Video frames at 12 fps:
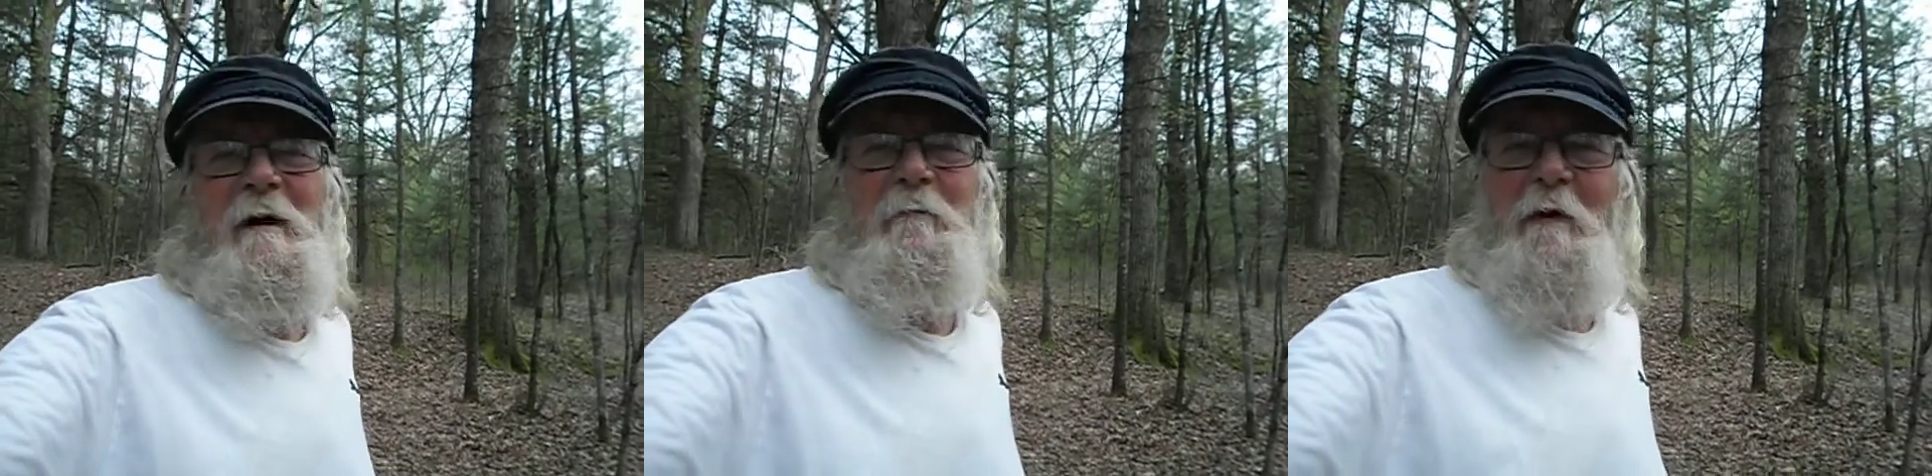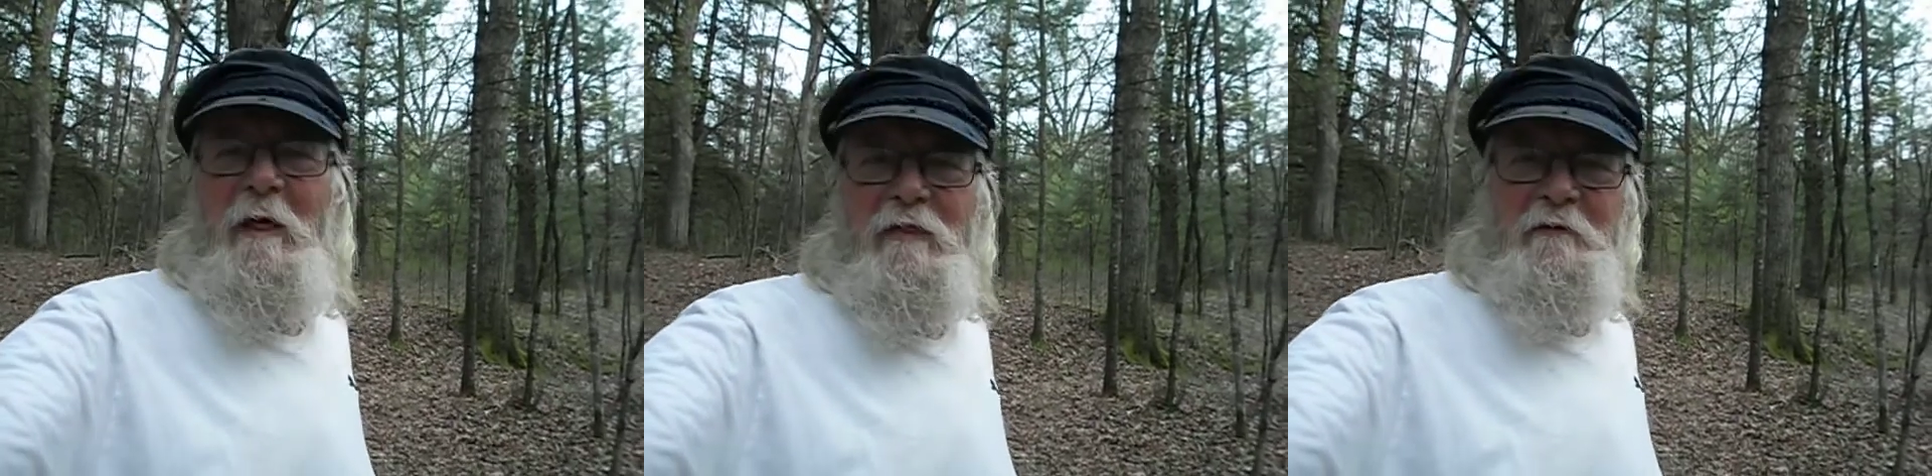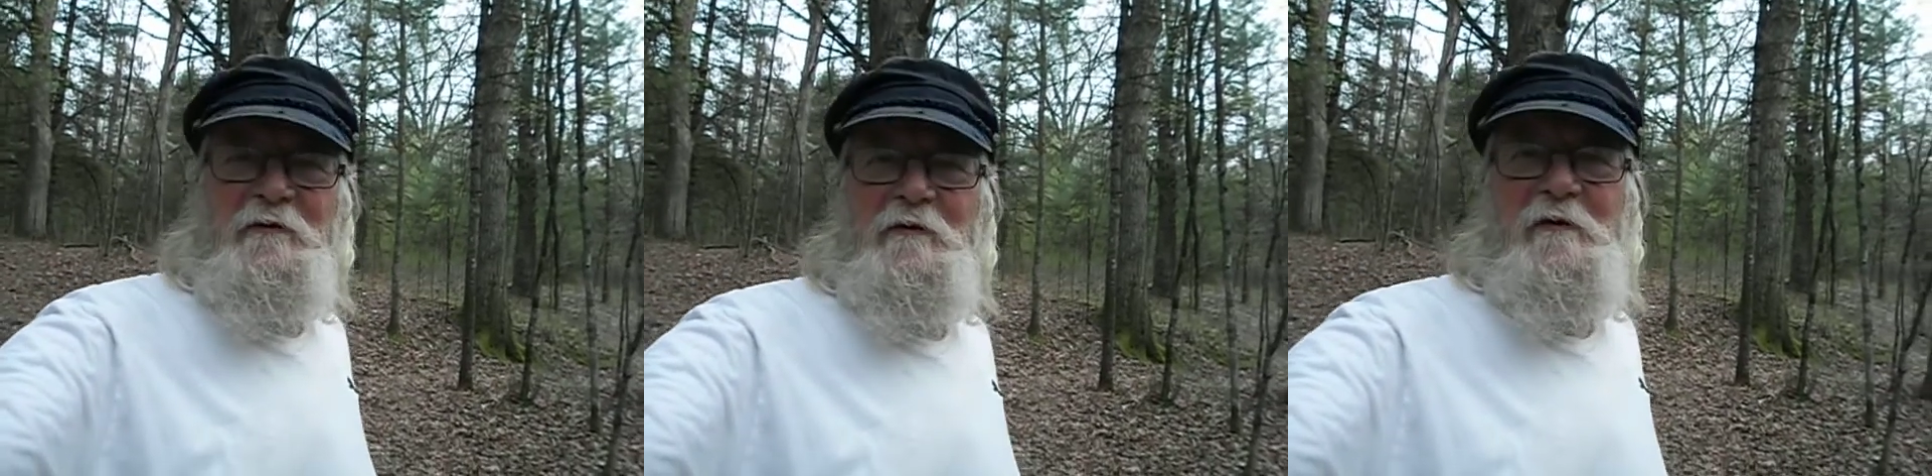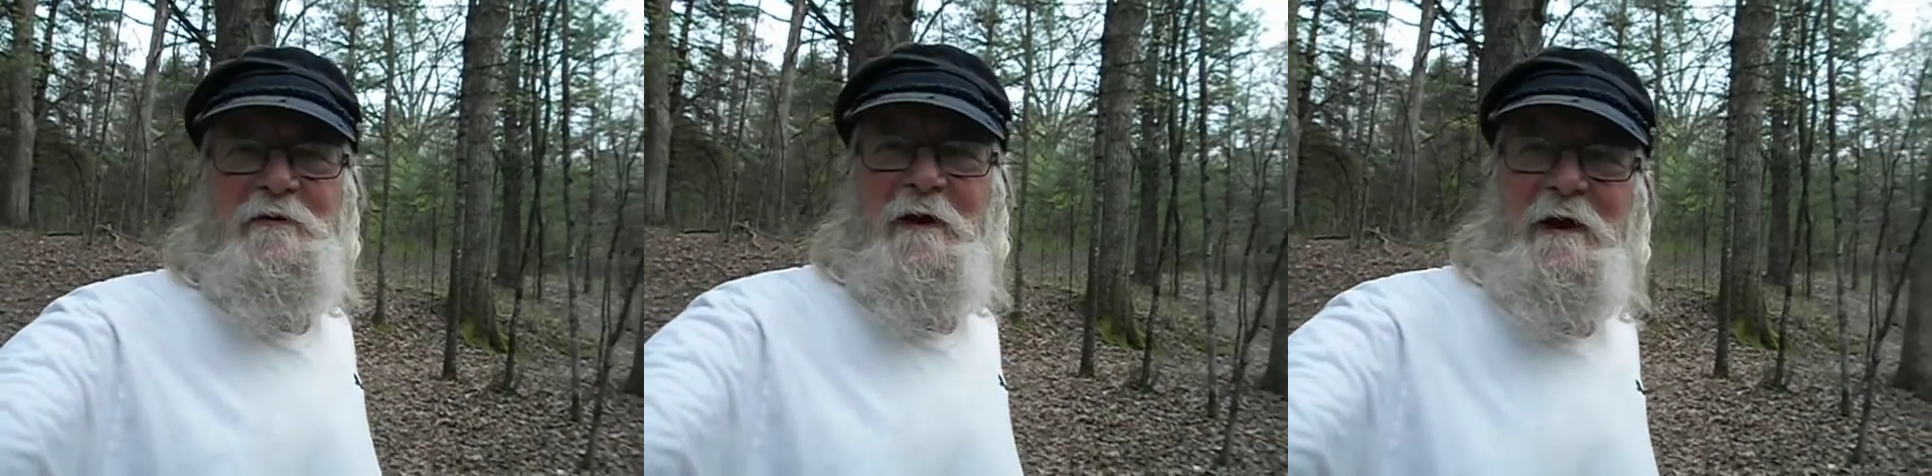couple other
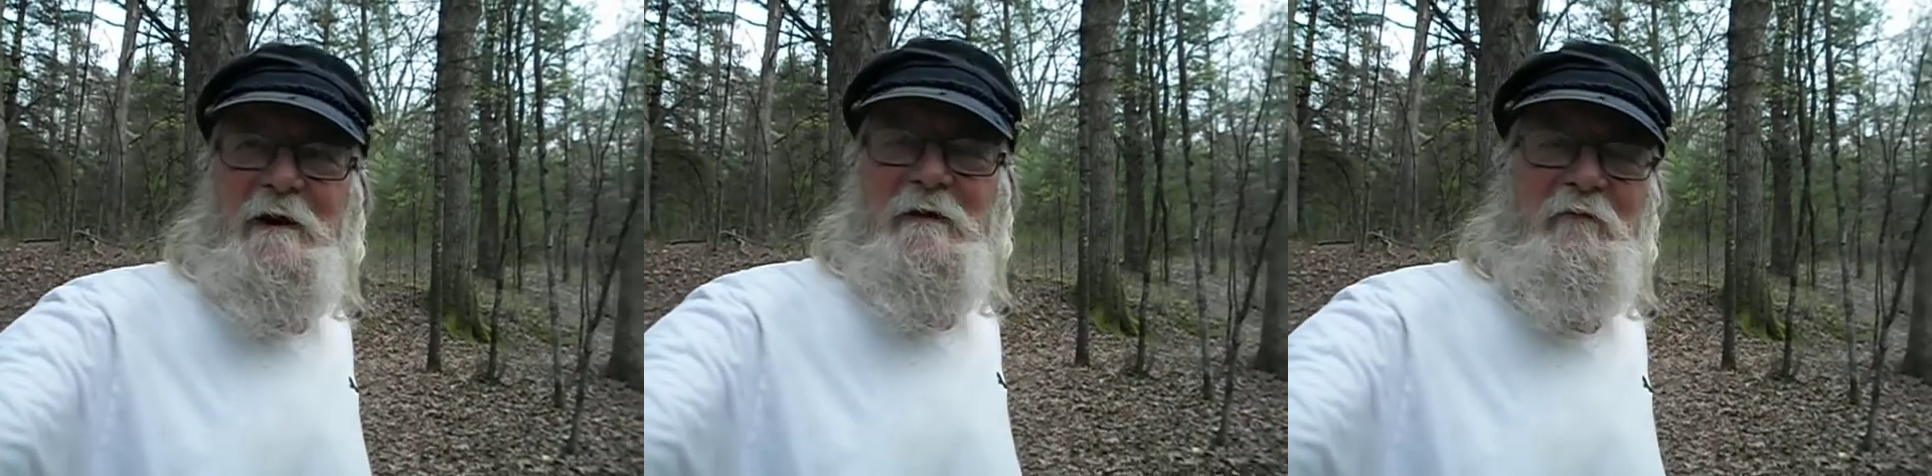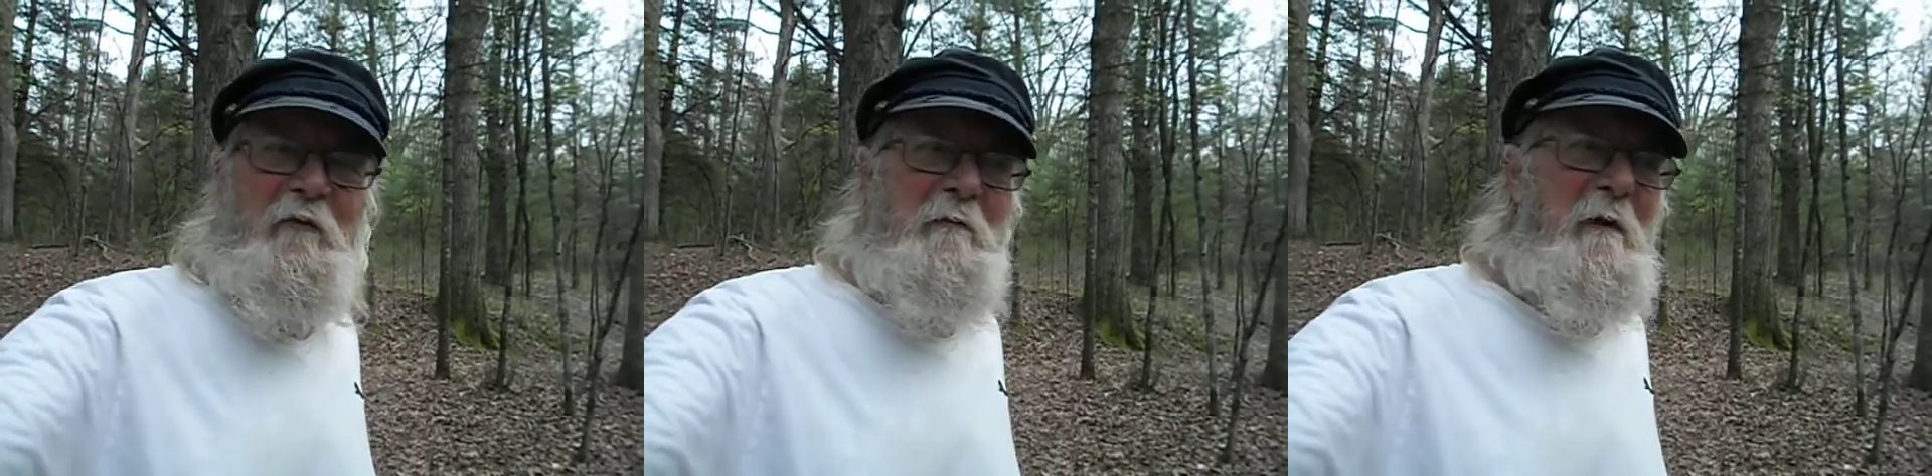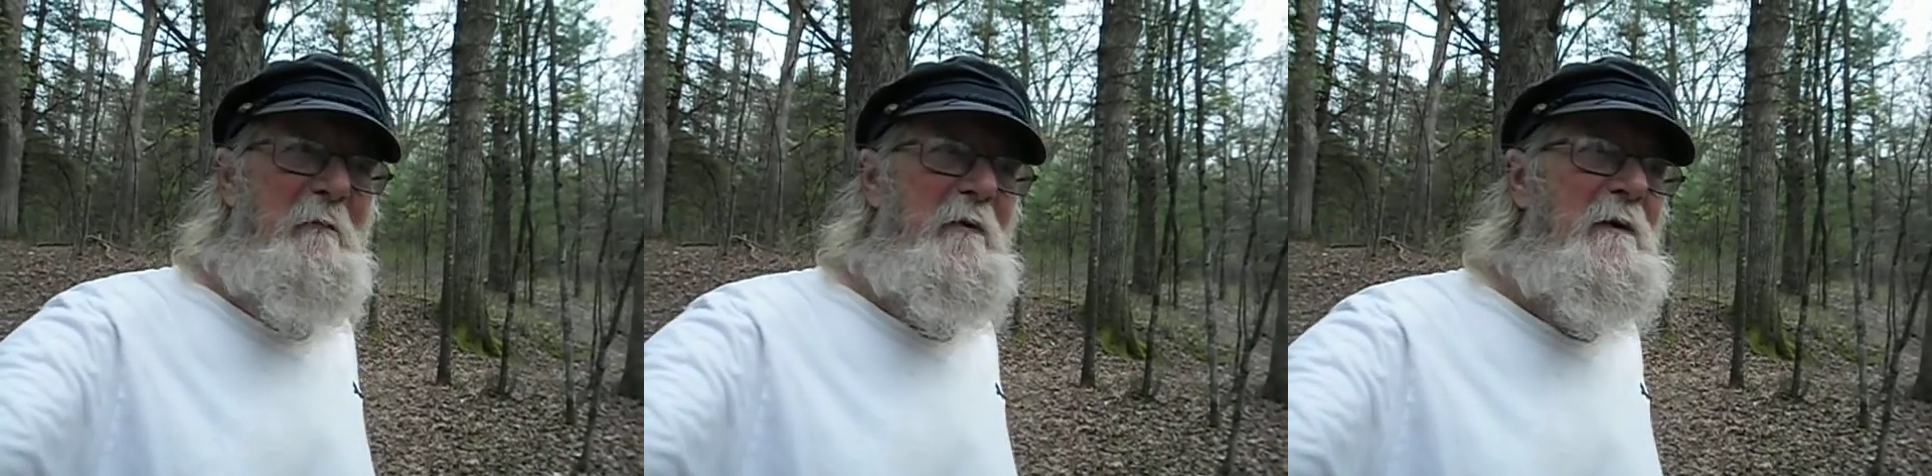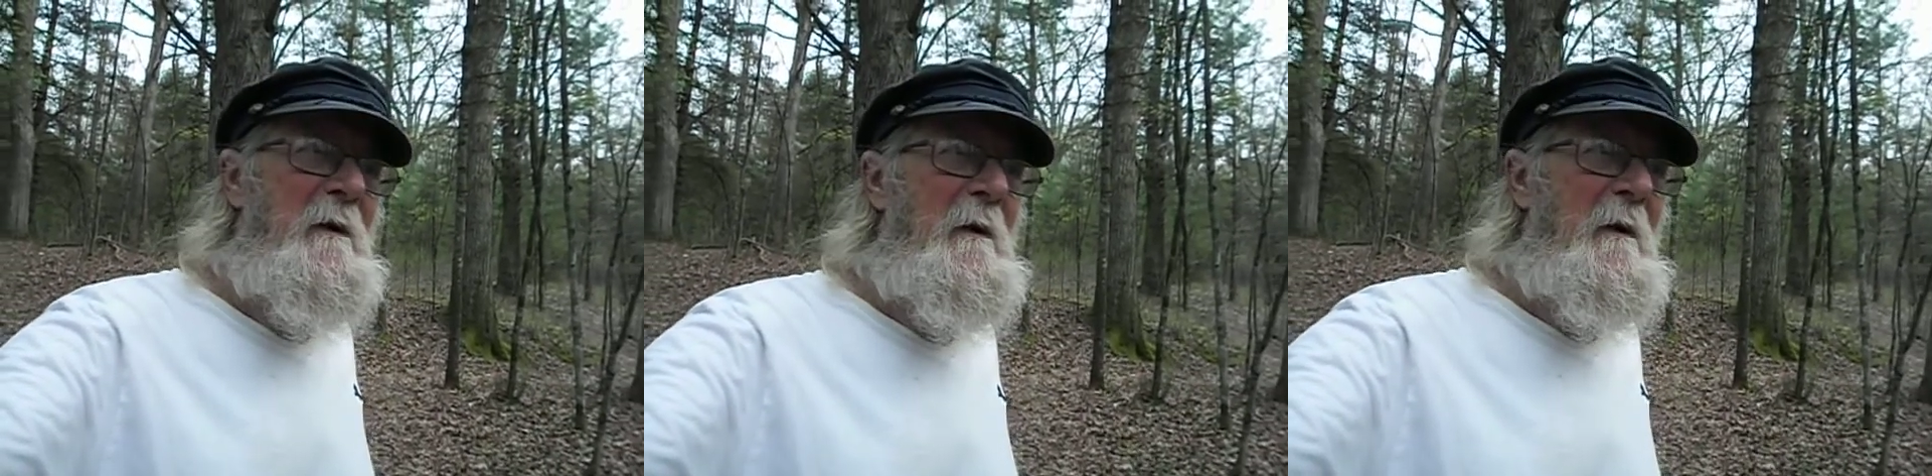stores I can't even remember.